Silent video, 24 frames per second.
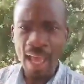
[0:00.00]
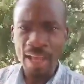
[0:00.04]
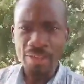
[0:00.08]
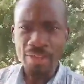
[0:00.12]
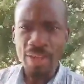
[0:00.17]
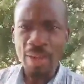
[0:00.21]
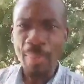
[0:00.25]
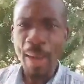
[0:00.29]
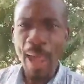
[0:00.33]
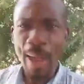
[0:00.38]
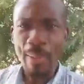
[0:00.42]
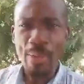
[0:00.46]
So
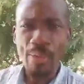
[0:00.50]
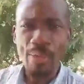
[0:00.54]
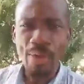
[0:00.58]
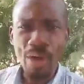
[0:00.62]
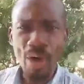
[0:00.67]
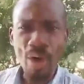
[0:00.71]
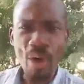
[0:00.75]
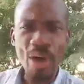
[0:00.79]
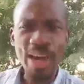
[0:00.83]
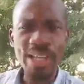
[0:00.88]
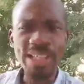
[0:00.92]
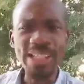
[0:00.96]
the Bible
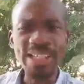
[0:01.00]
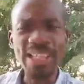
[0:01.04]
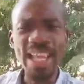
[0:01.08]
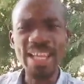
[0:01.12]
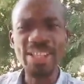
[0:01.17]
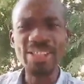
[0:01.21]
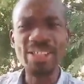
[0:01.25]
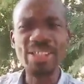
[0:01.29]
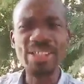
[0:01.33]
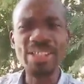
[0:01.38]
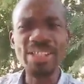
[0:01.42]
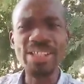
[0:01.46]
records
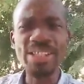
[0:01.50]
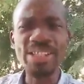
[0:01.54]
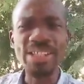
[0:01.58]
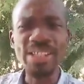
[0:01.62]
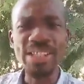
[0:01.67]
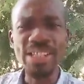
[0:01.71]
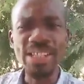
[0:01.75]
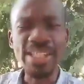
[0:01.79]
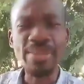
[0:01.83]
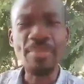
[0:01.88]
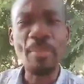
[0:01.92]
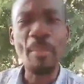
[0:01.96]
that
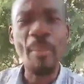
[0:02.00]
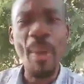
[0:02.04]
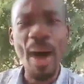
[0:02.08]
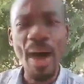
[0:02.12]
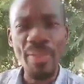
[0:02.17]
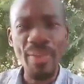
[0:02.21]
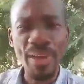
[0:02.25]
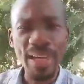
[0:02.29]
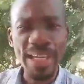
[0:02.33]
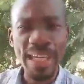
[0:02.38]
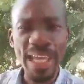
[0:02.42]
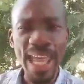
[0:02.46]
Jesus'
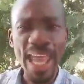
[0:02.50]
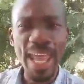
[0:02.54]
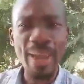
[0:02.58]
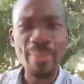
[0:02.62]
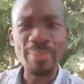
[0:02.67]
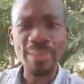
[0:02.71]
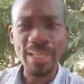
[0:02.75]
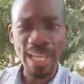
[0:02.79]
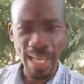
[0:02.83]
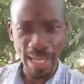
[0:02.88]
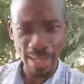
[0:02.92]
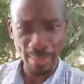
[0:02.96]
mother came
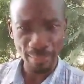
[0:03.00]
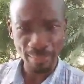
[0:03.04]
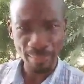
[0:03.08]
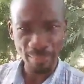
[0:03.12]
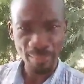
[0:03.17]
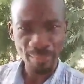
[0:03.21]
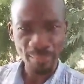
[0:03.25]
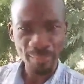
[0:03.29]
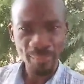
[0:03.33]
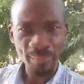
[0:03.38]
to him